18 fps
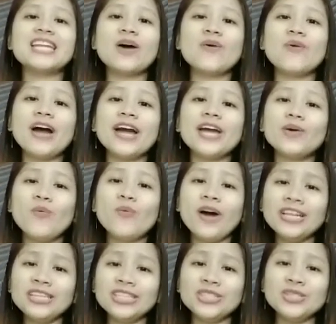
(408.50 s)
Now, I
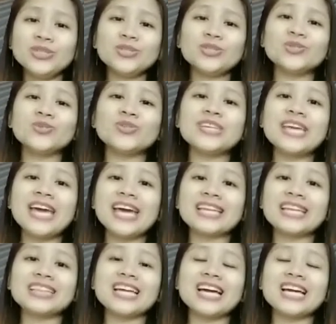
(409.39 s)
want you to
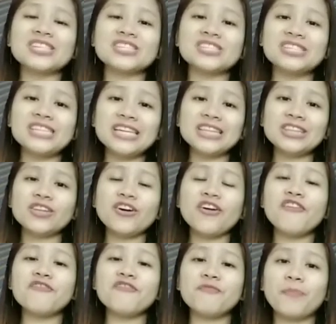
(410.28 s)
get a sheet
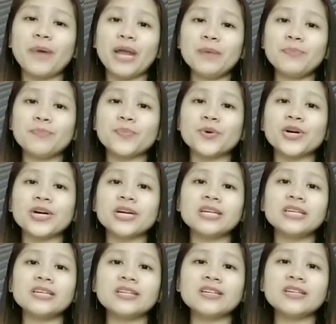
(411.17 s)
of
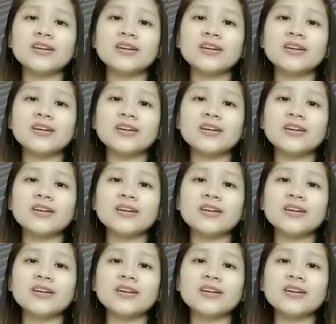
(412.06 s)
paper